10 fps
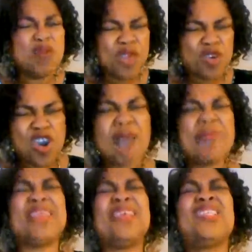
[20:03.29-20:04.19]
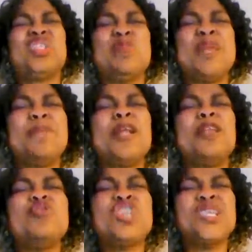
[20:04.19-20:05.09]
We come against you by the
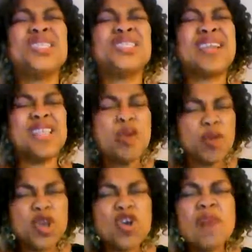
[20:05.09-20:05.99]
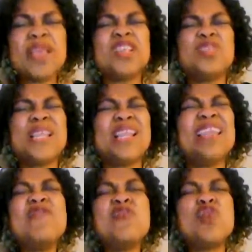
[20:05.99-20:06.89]
blood of Jesus Christ. We come against you by the
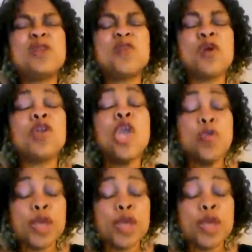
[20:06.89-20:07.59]
living word of God.